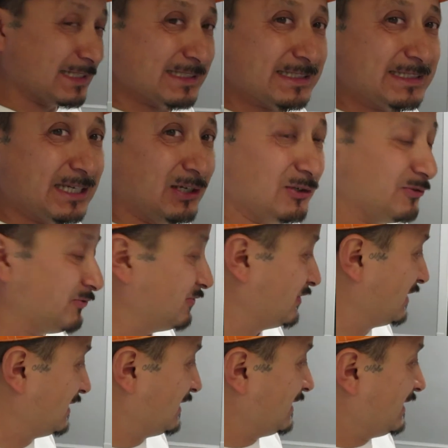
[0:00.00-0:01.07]
in itself,
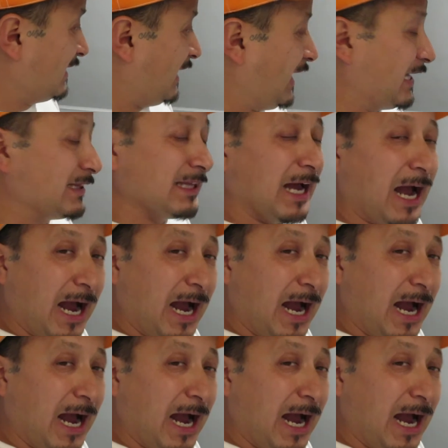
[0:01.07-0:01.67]
and the